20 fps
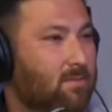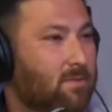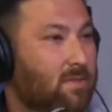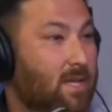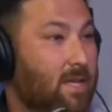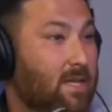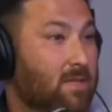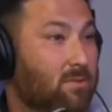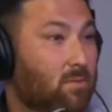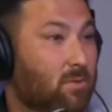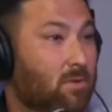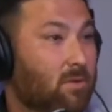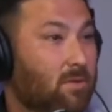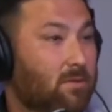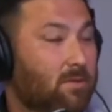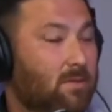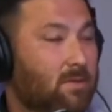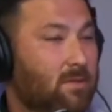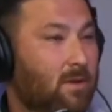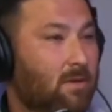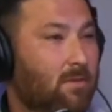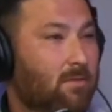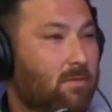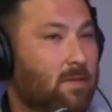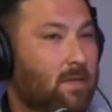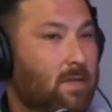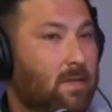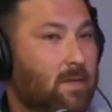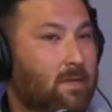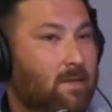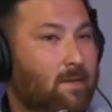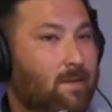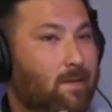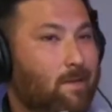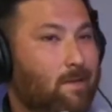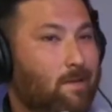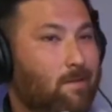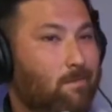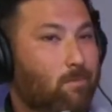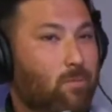world. So
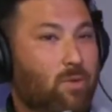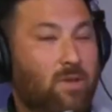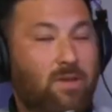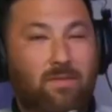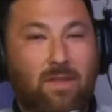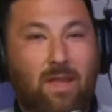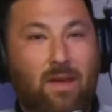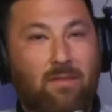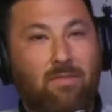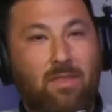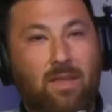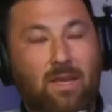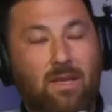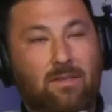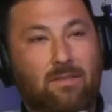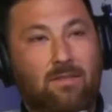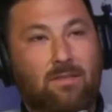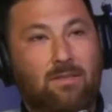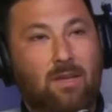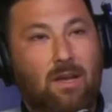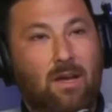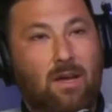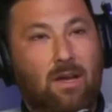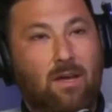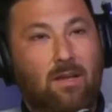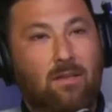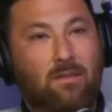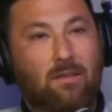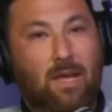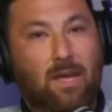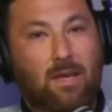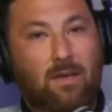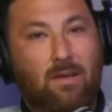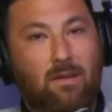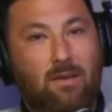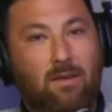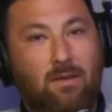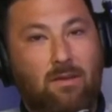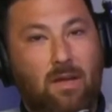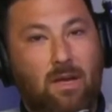we even have things like
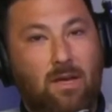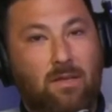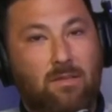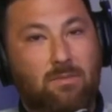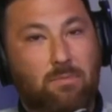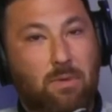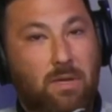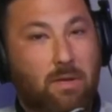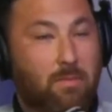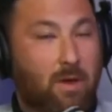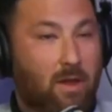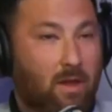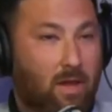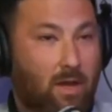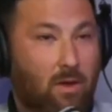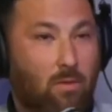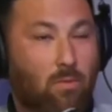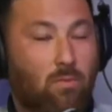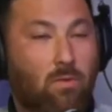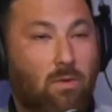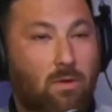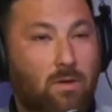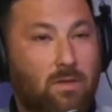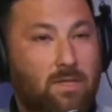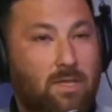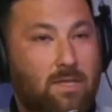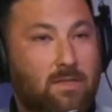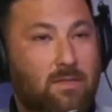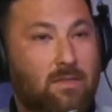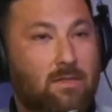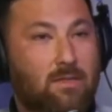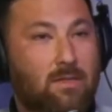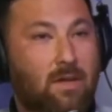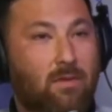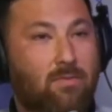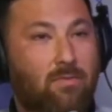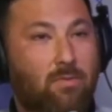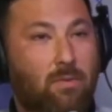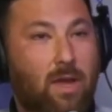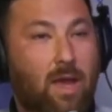speaking about like our warranties and
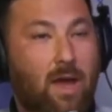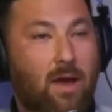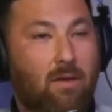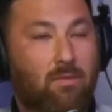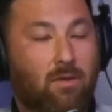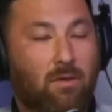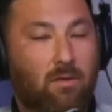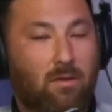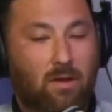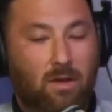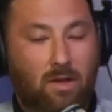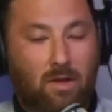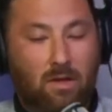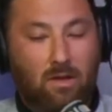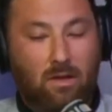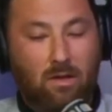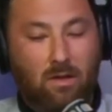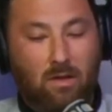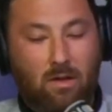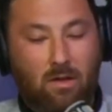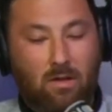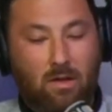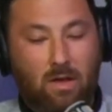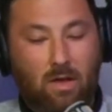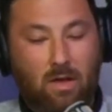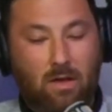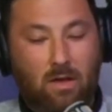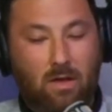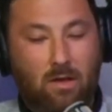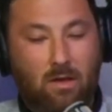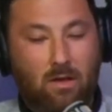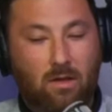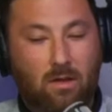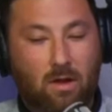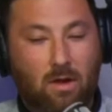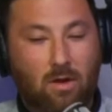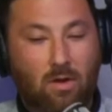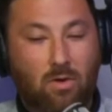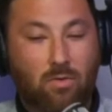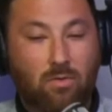stuff. We have our
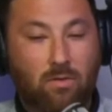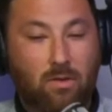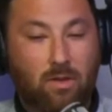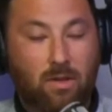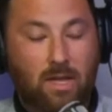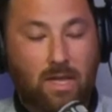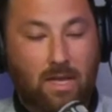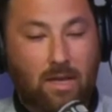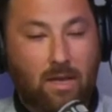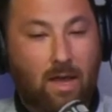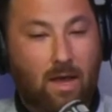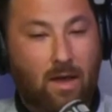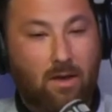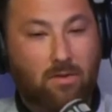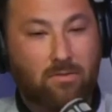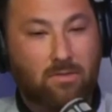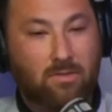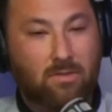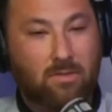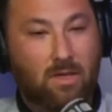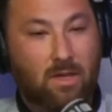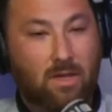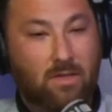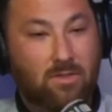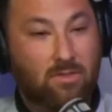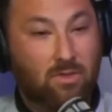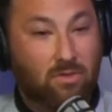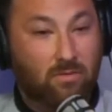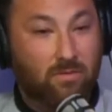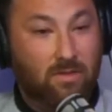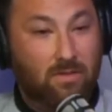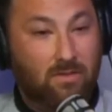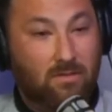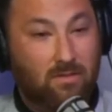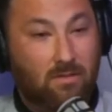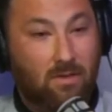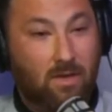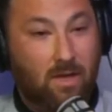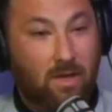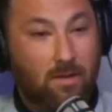own in-house service
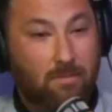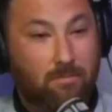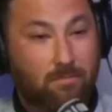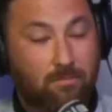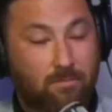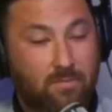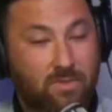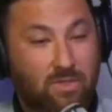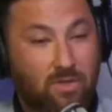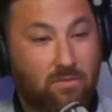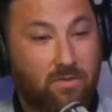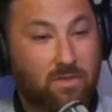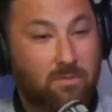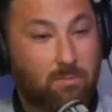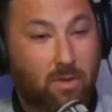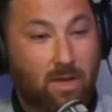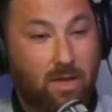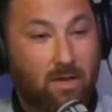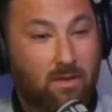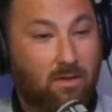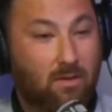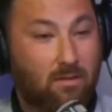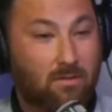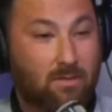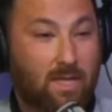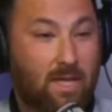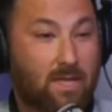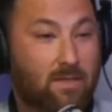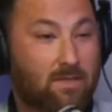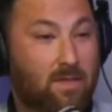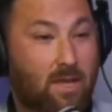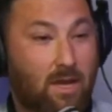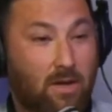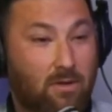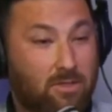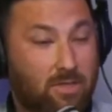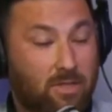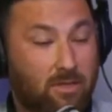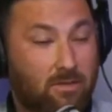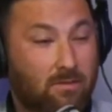plan called Gates Care
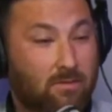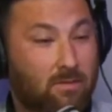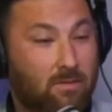Shield.